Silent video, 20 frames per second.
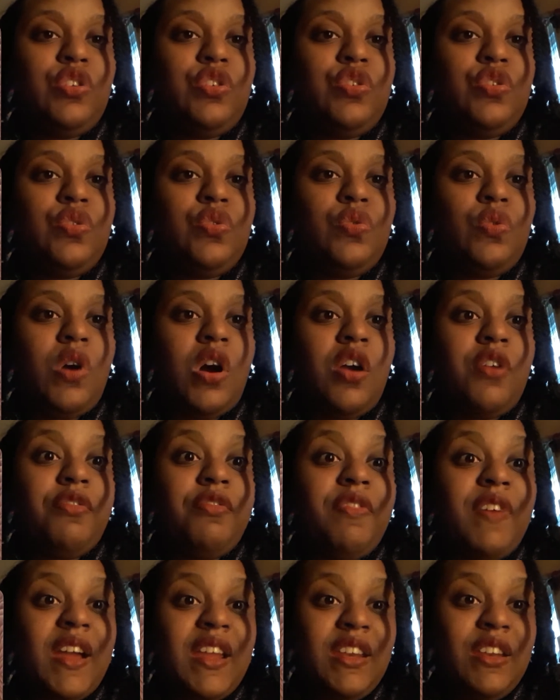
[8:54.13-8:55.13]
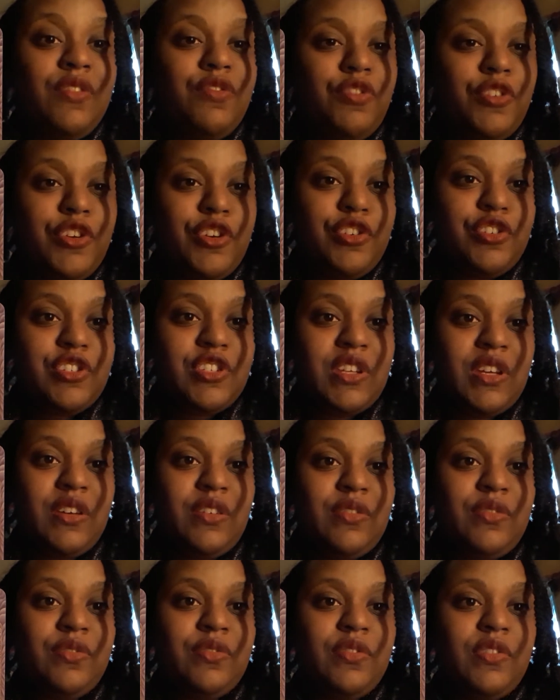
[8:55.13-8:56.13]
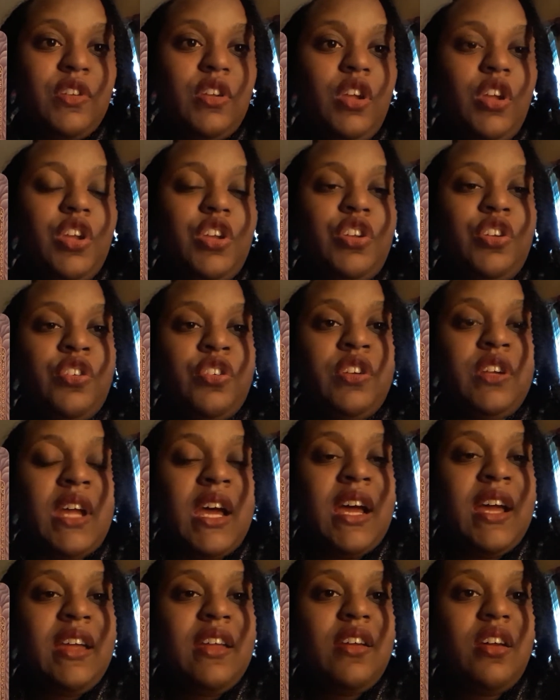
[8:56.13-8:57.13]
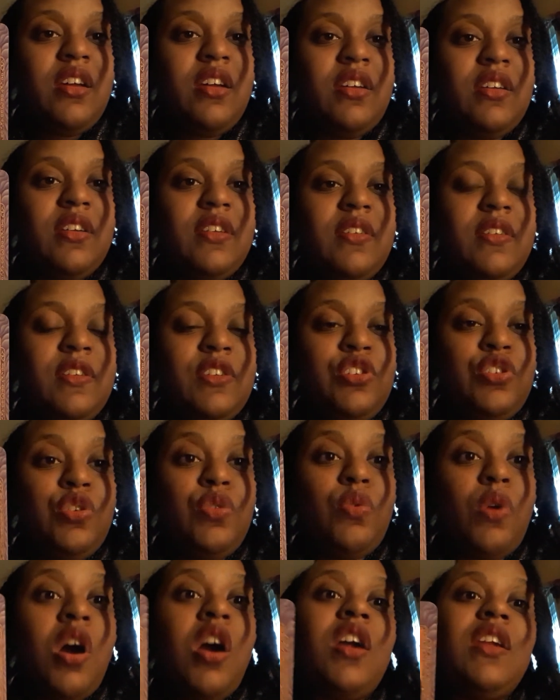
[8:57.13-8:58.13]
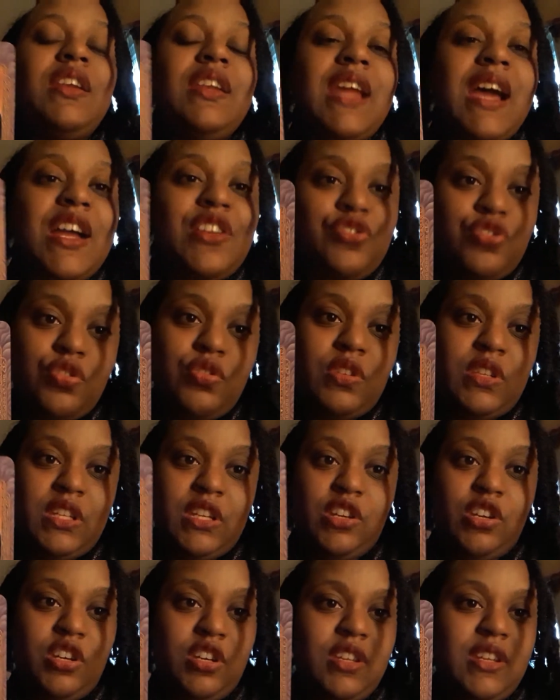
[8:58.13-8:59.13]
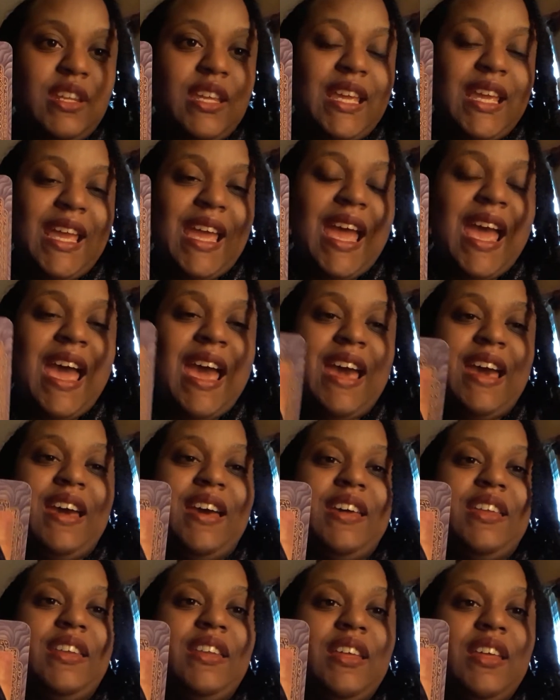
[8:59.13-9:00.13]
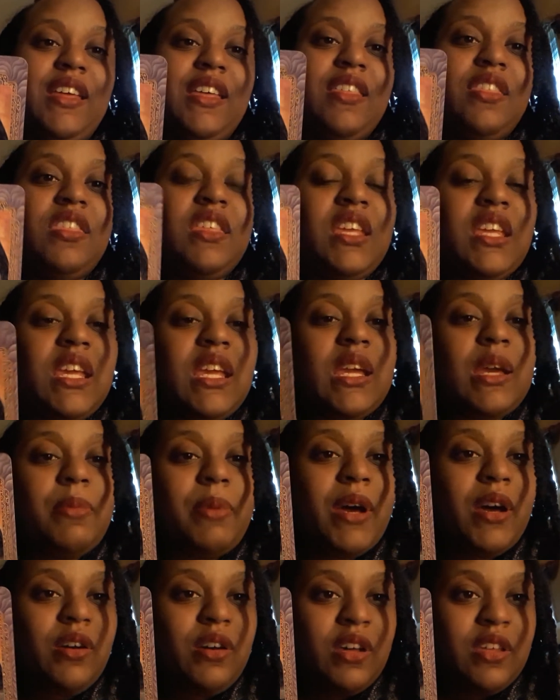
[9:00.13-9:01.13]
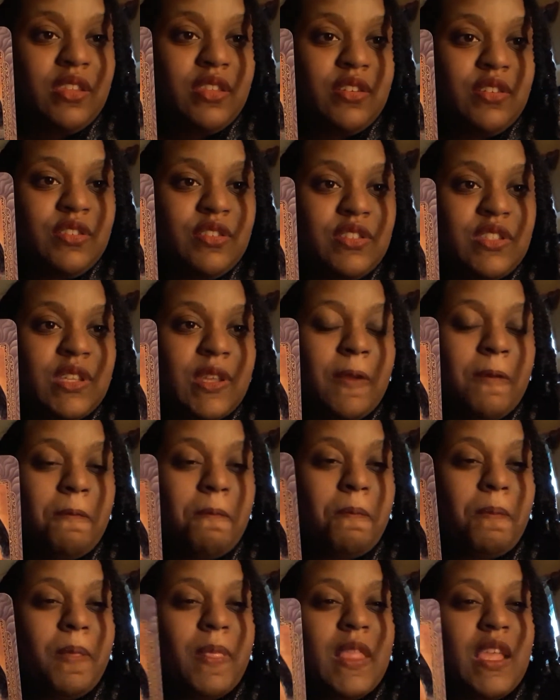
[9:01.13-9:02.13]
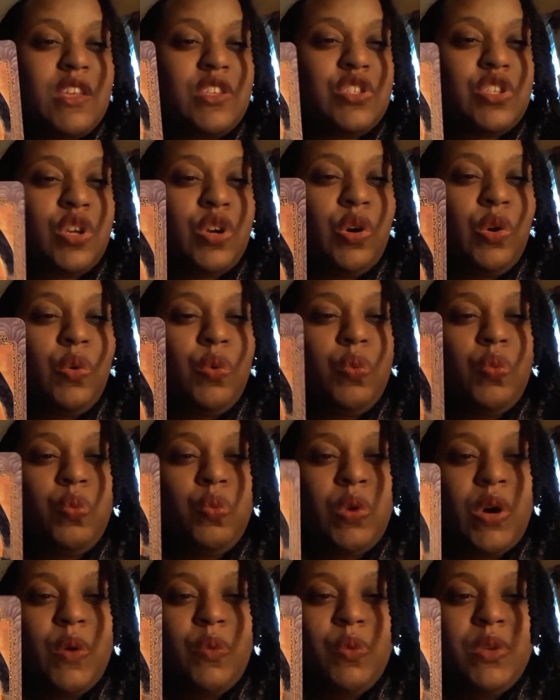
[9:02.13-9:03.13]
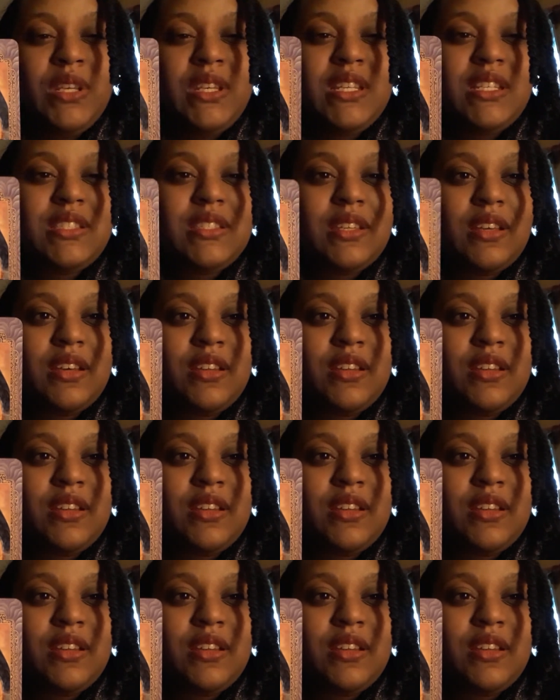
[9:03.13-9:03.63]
you are fighting for yourself. You are naturally good at thinking about others. So what we need to